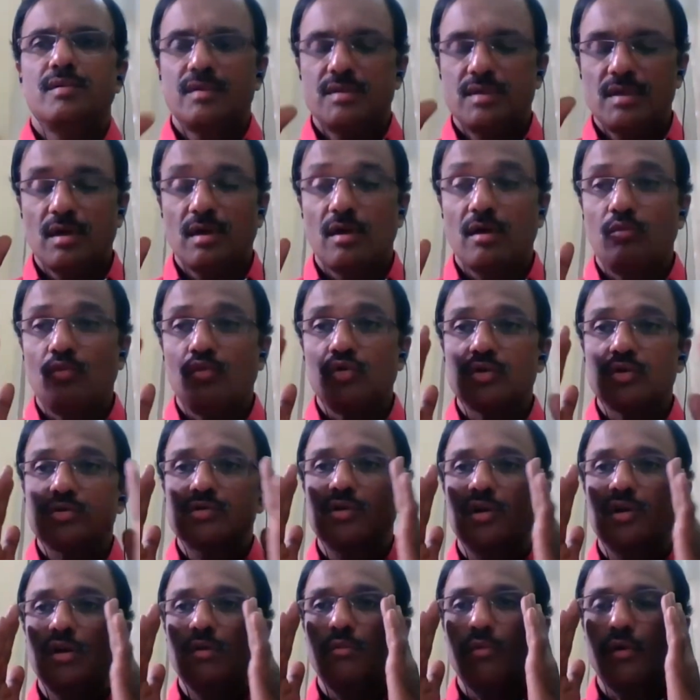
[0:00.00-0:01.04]
See,
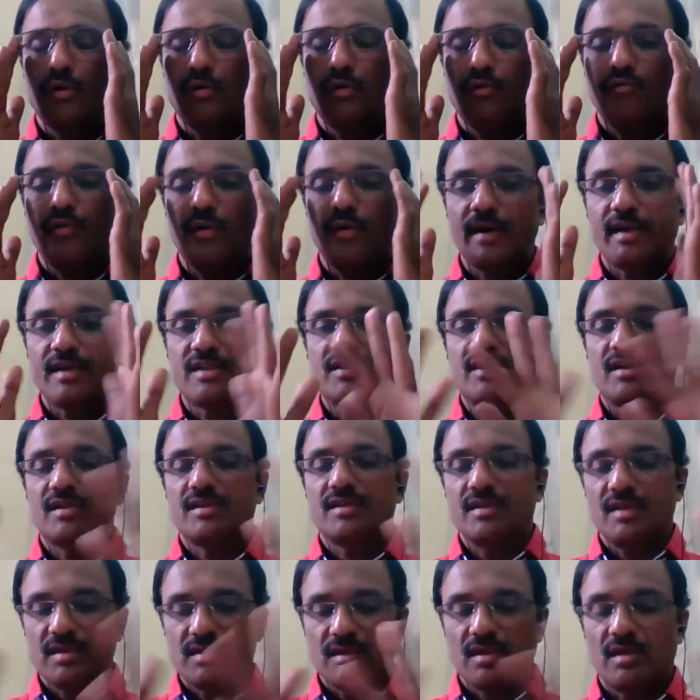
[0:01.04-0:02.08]
almost all bryophytic
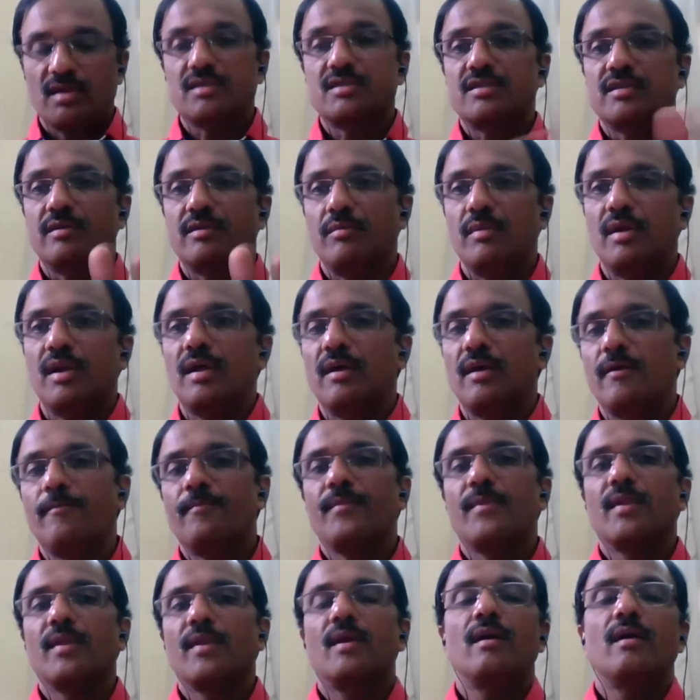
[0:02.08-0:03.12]
structures are similar.
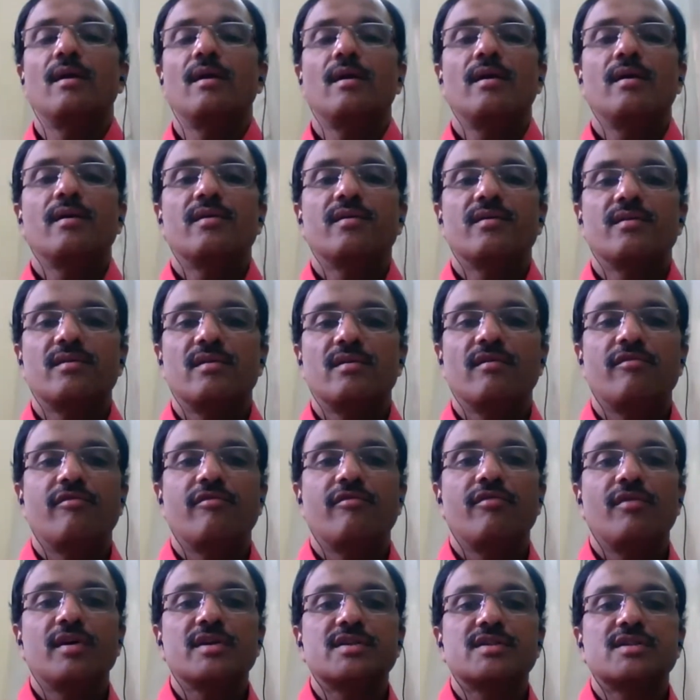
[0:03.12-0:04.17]
The
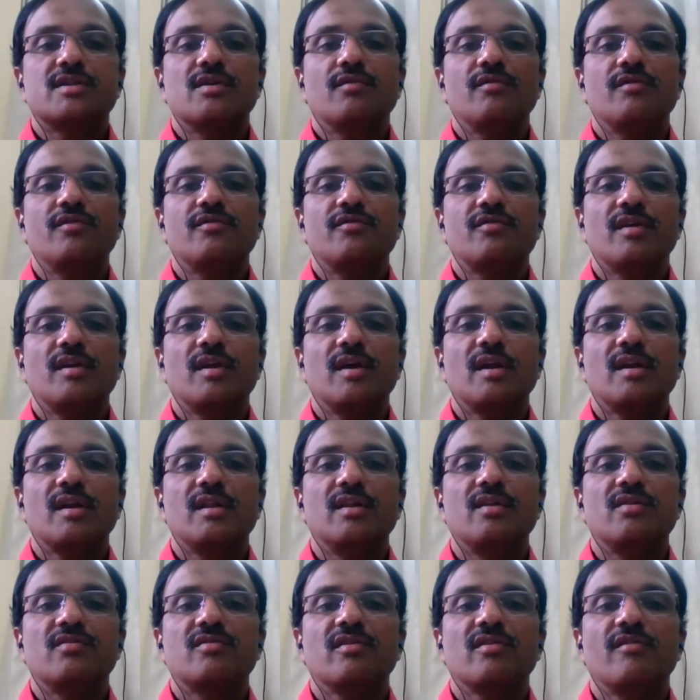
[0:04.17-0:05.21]
first now you see here
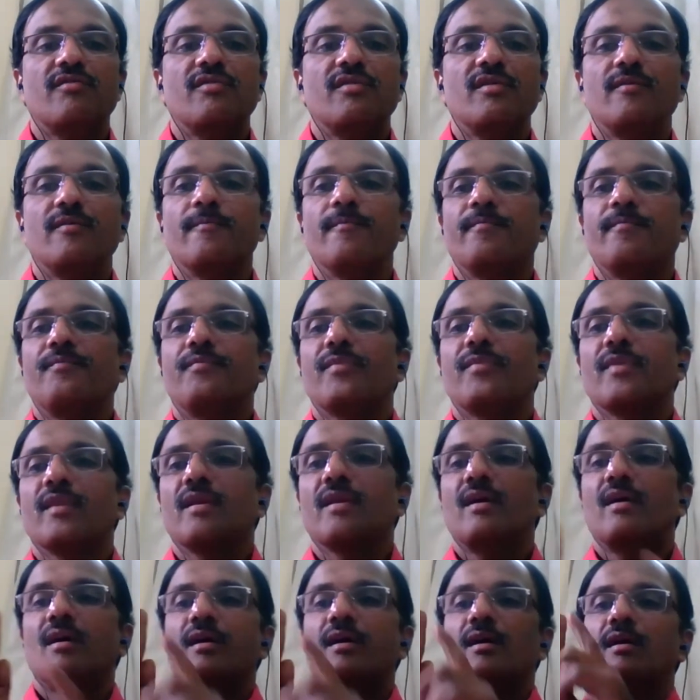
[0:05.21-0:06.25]
this in
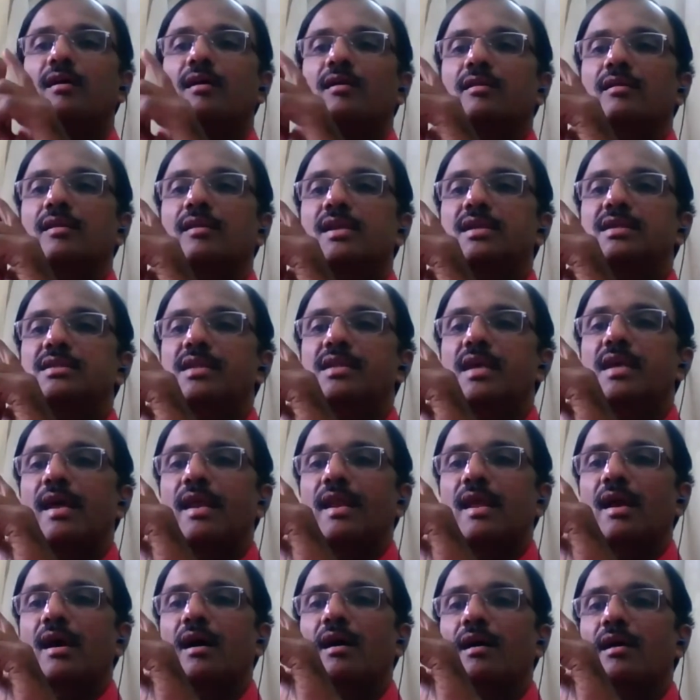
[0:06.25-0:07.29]
this
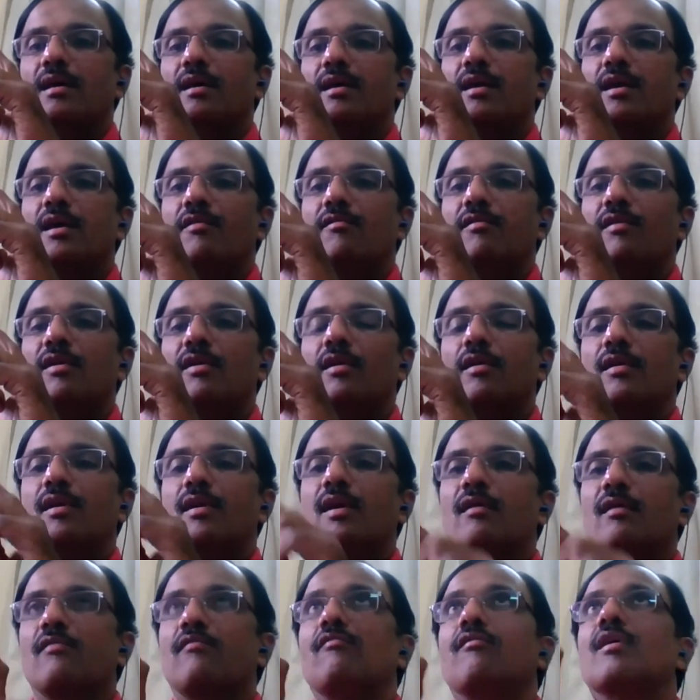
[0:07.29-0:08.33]
area. Here we are
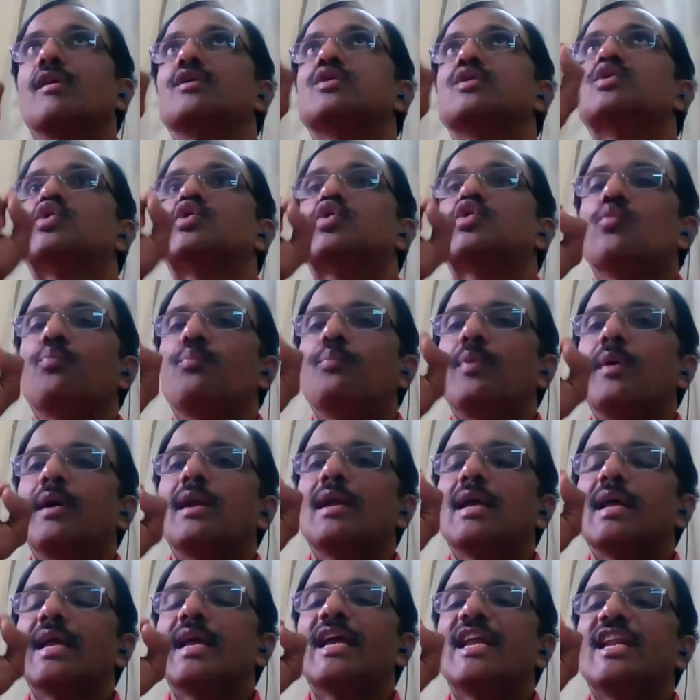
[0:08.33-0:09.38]
looking at
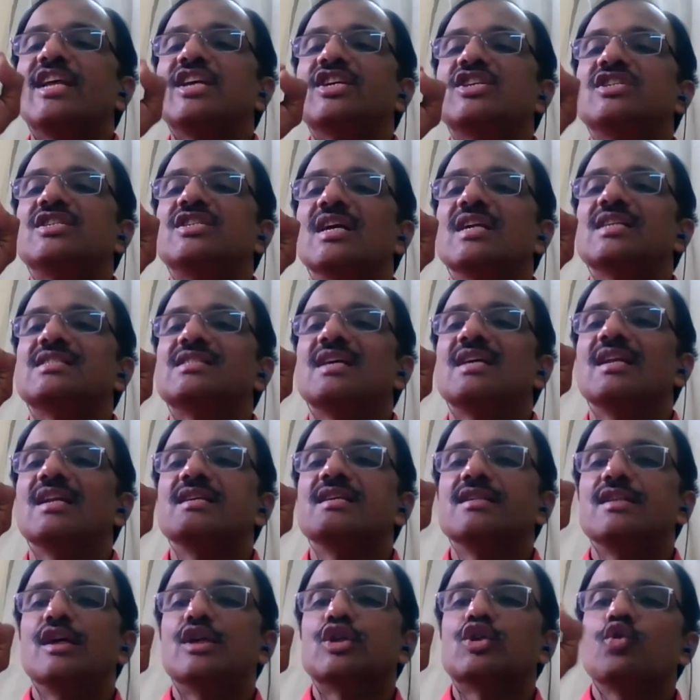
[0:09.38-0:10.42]
super initial cell
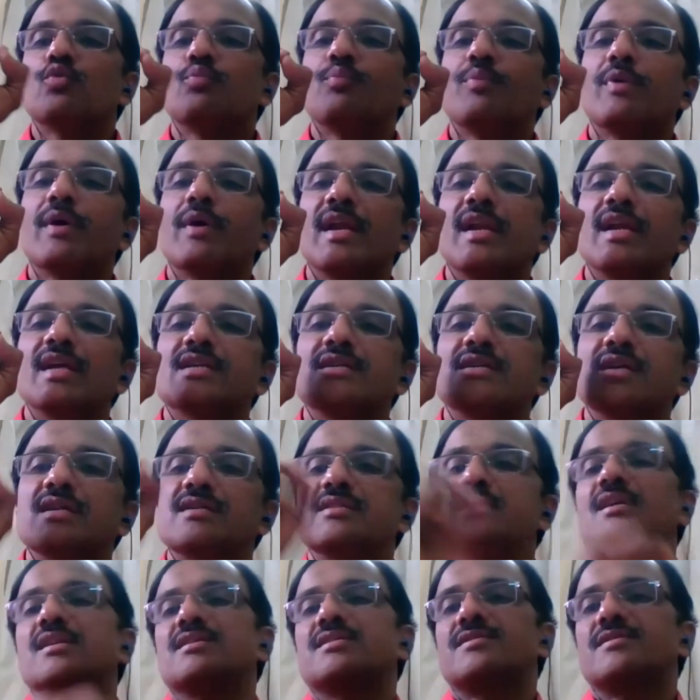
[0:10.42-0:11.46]
is there, super initial
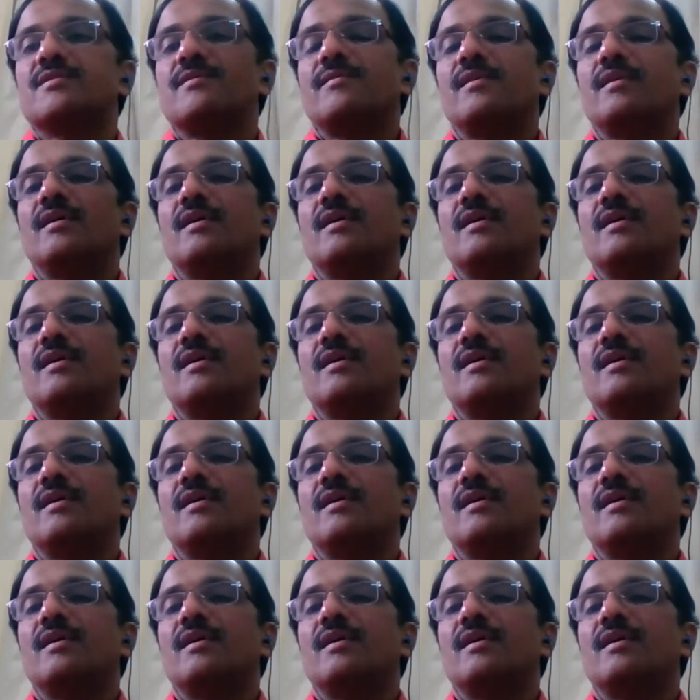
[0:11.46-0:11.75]
cells.